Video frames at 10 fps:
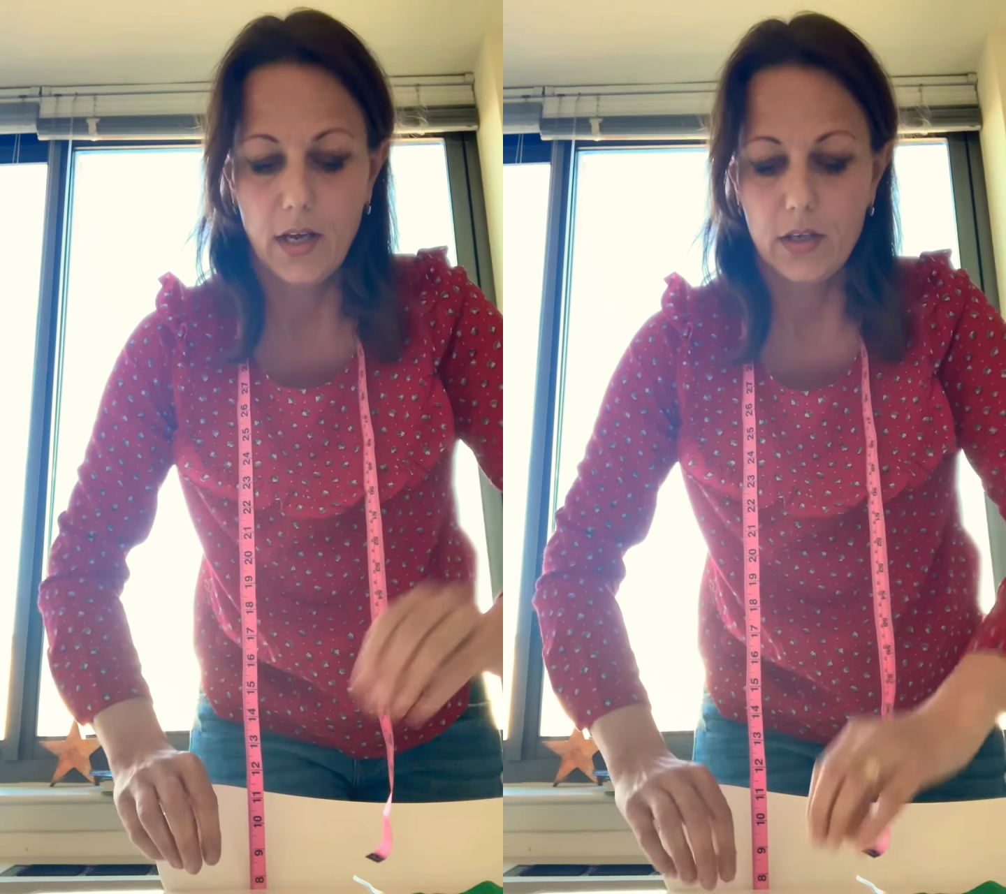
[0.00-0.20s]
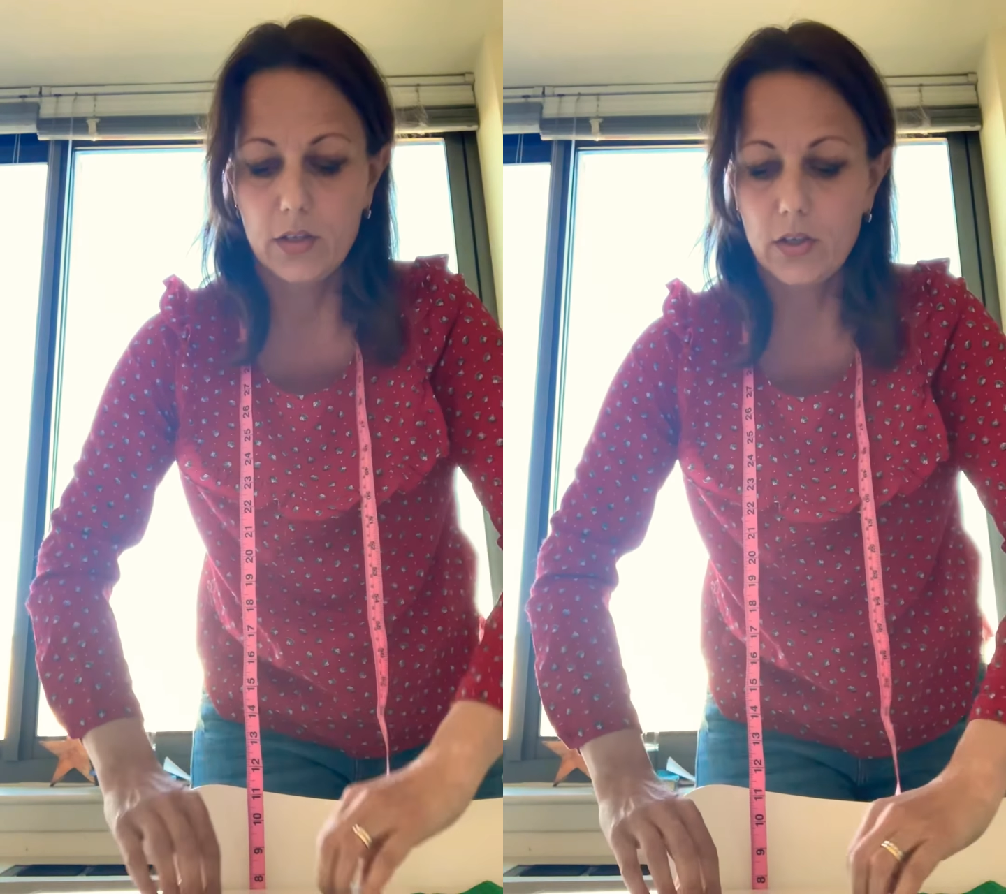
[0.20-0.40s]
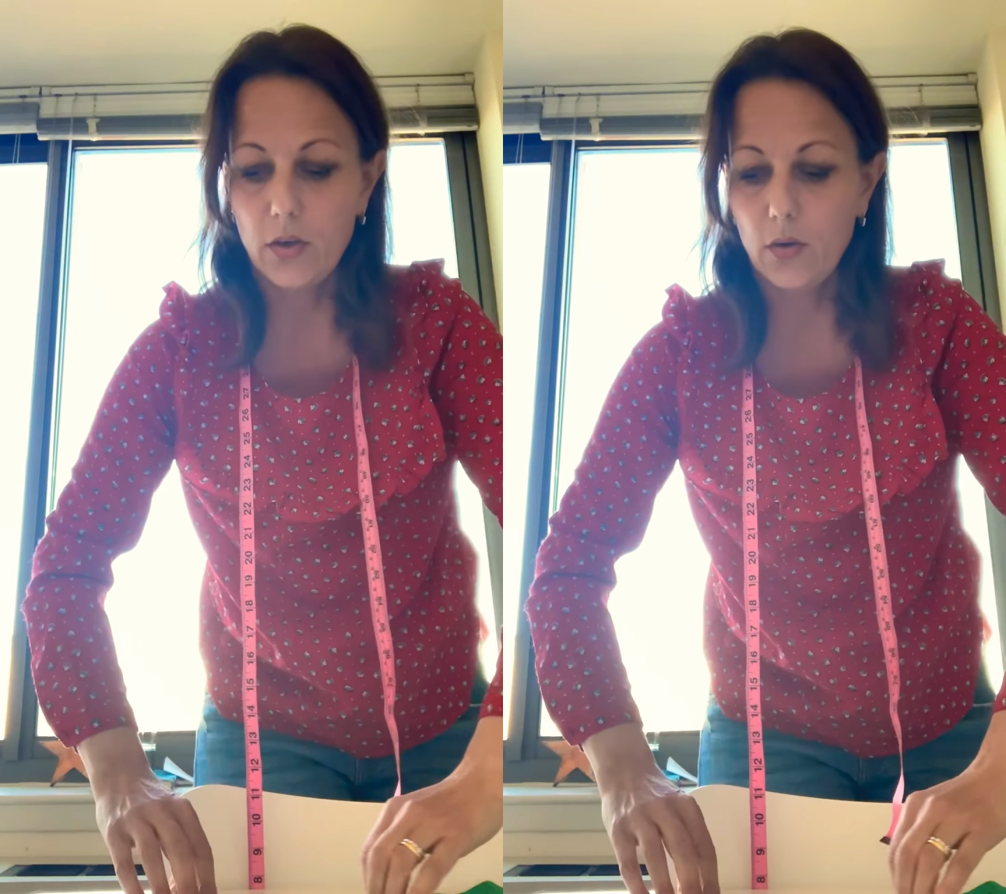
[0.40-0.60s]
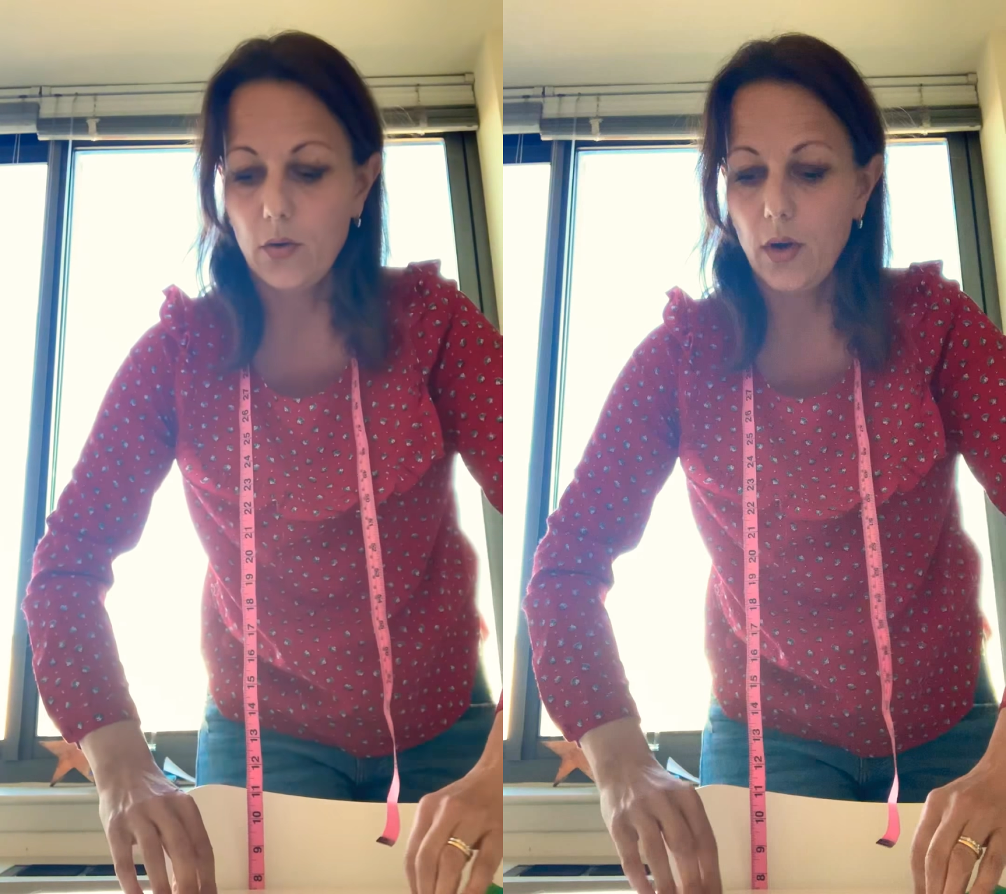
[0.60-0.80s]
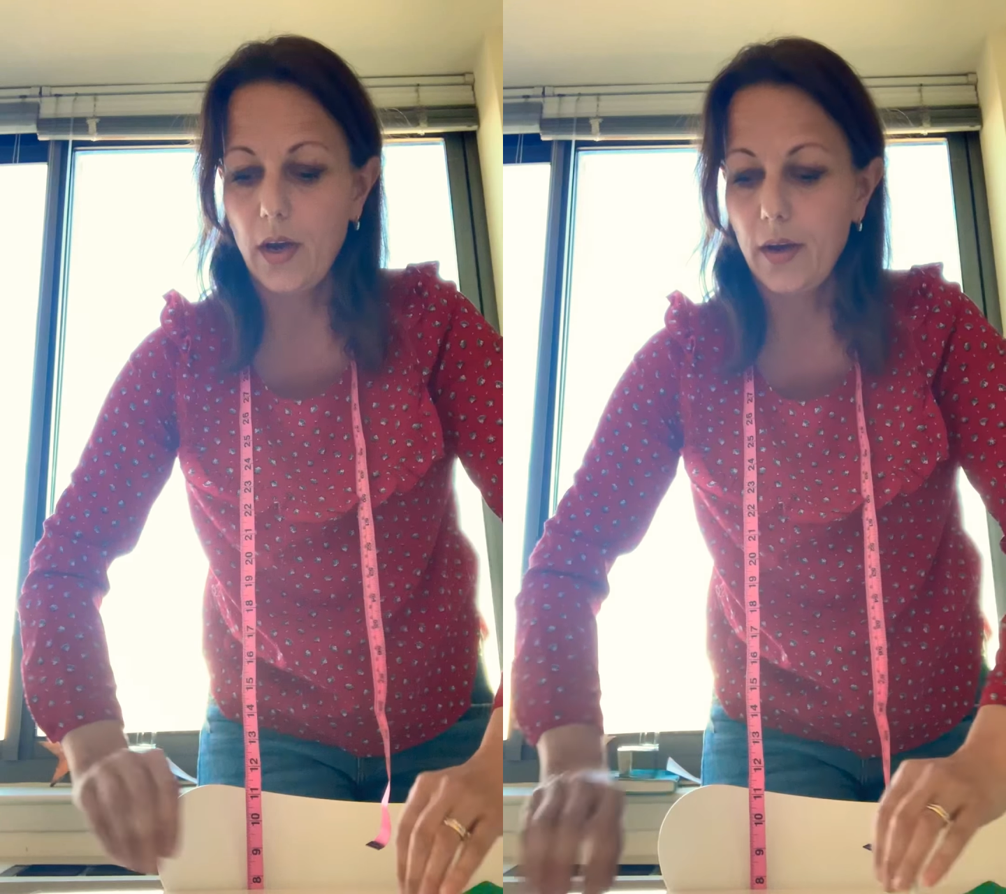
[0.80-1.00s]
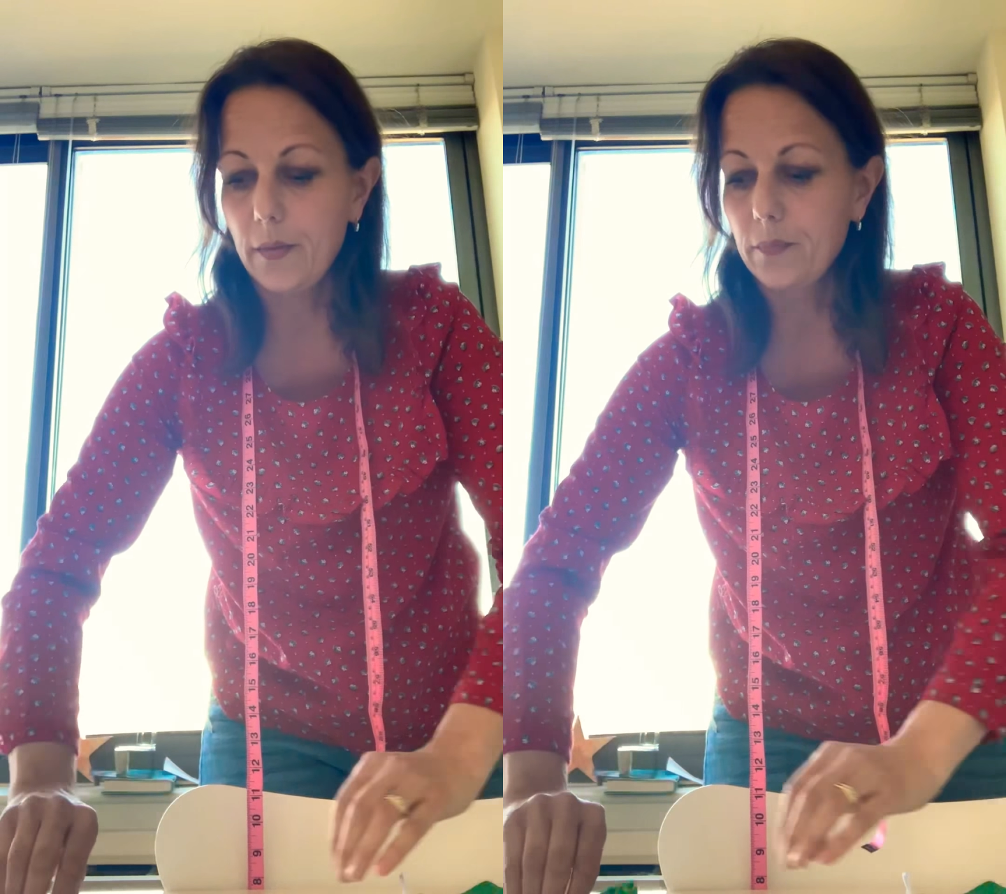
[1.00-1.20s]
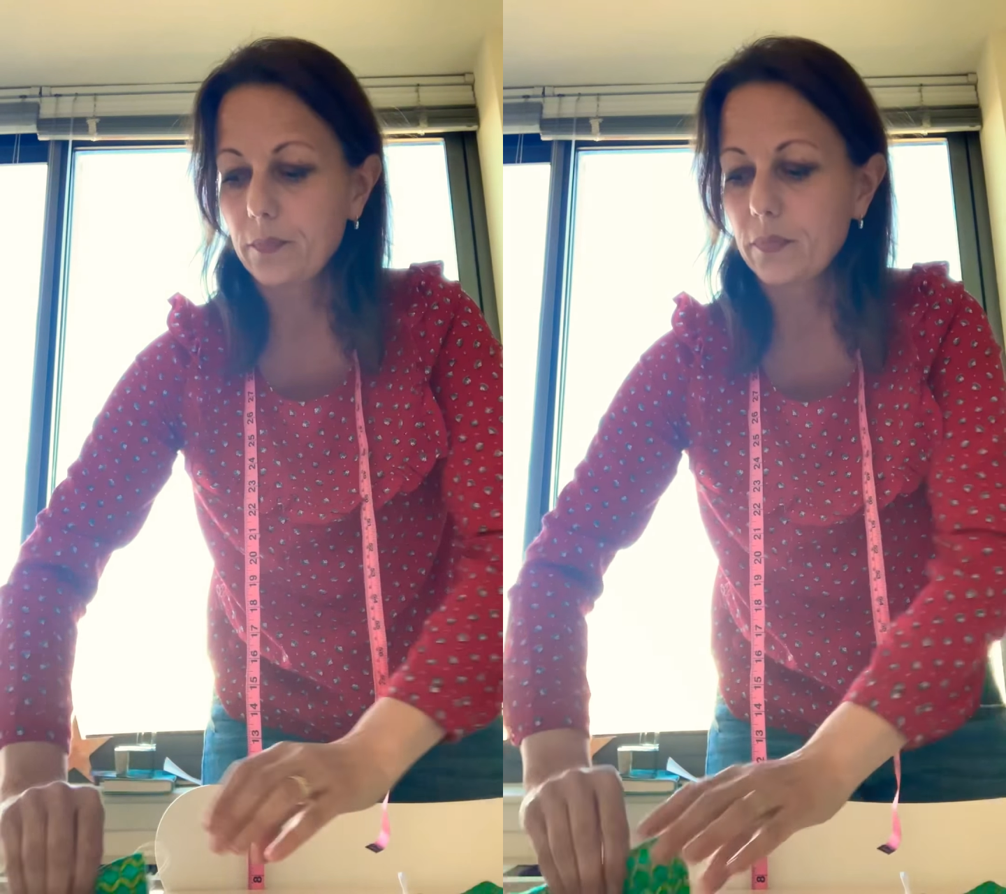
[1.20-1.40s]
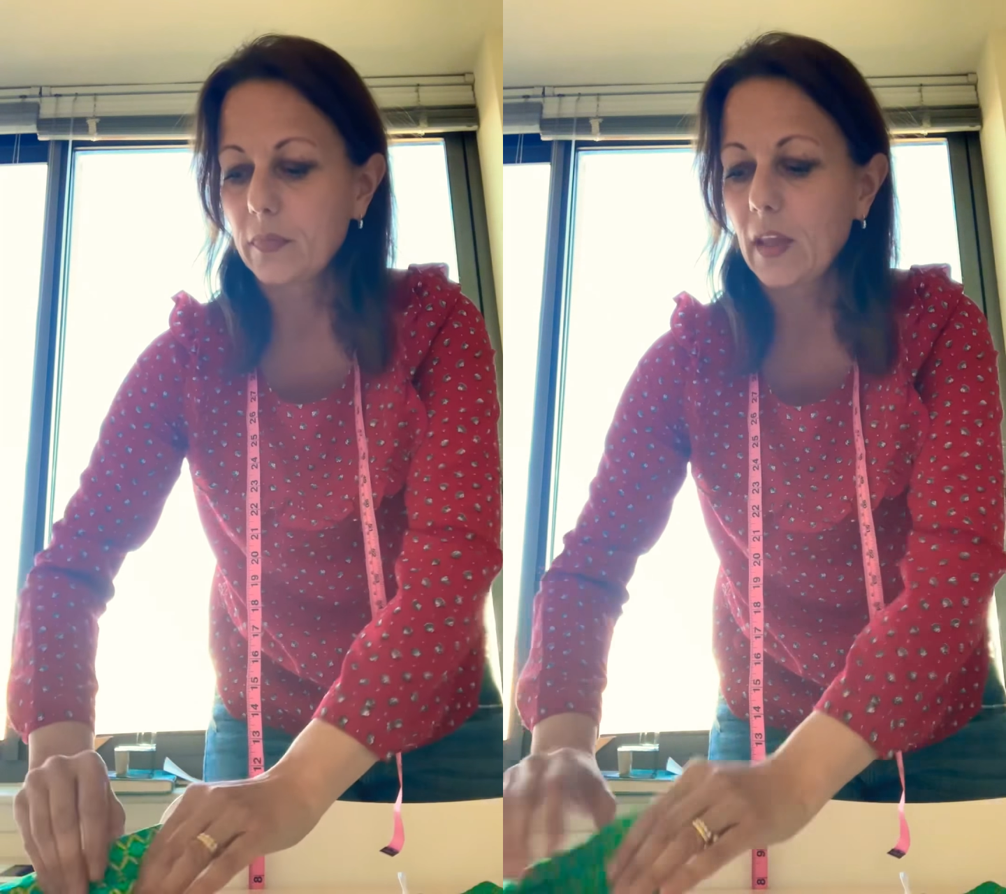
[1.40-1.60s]
So
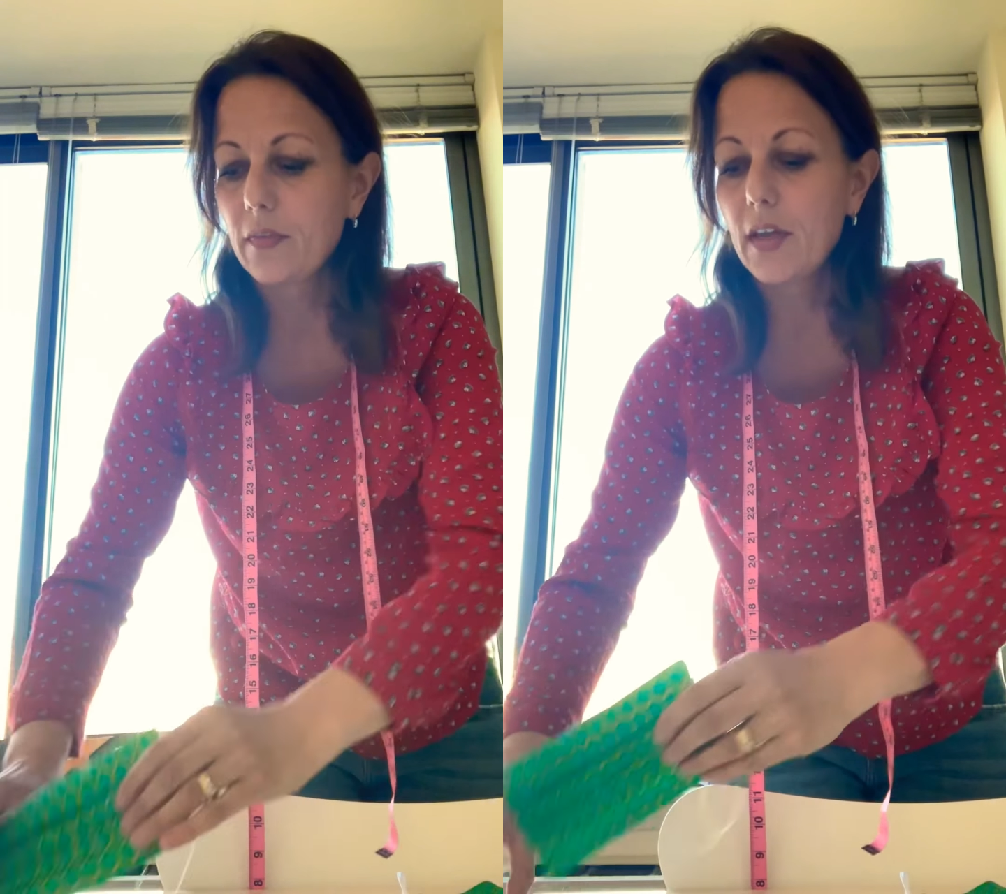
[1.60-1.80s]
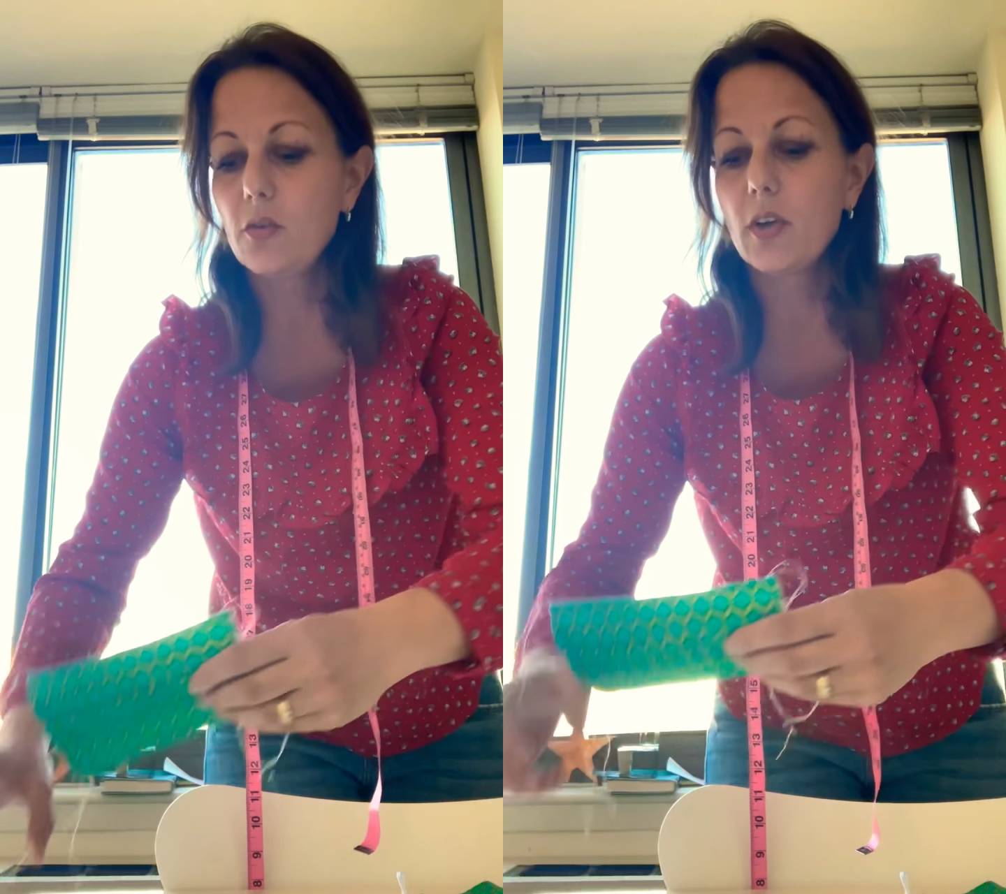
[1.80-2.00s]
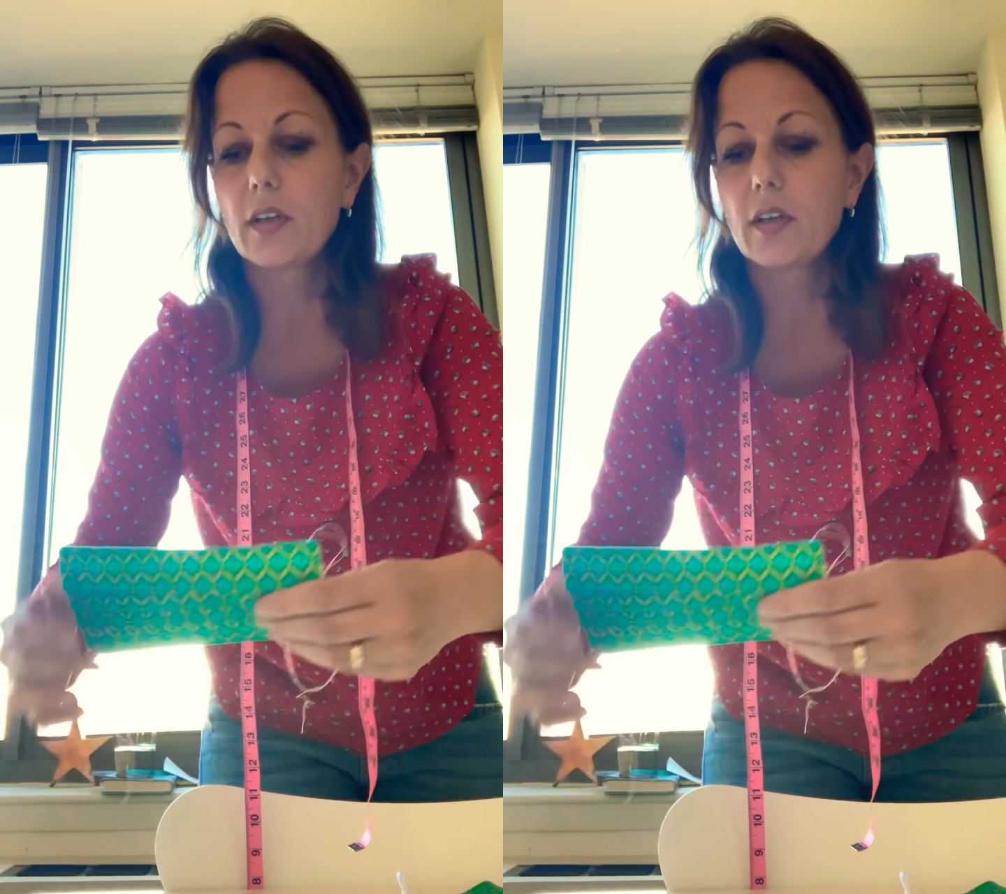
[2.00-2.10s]
then you